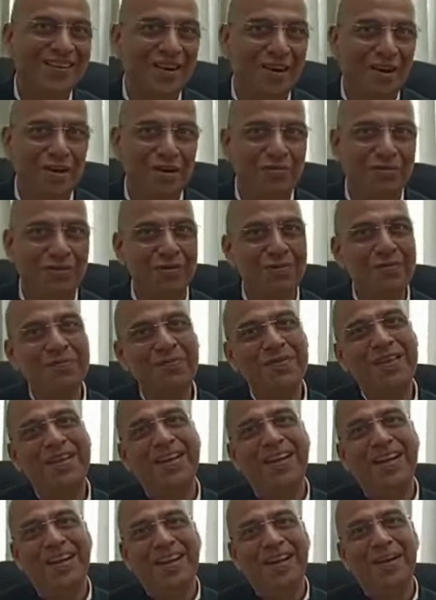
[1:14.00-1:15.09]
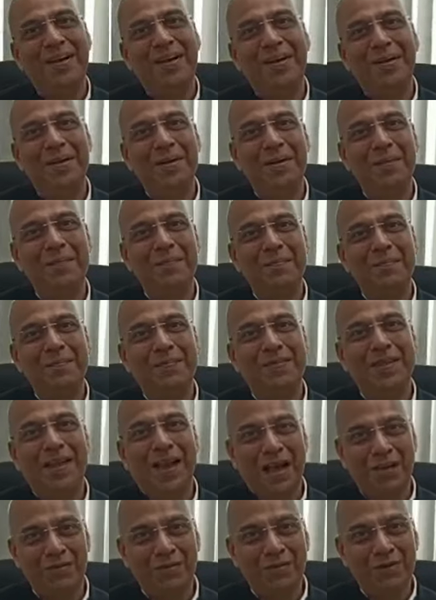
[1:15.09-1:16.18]
all of you. Uh,
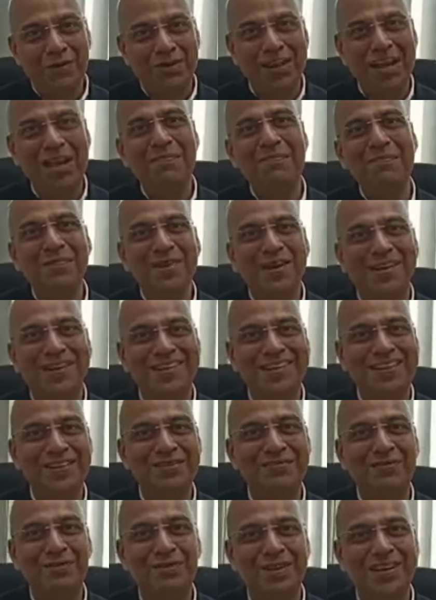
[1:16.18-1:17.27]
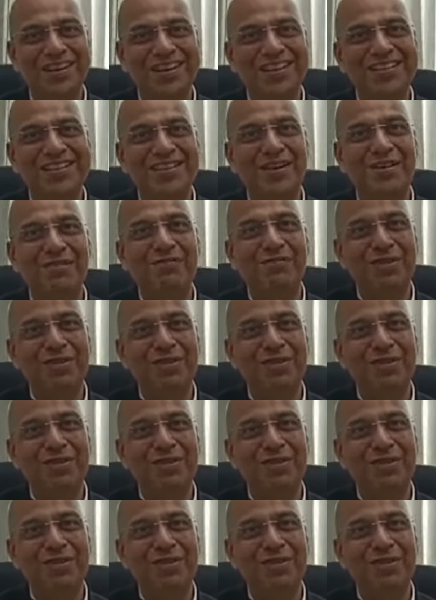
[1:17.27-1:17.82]
I want to name uh, these four ladies now.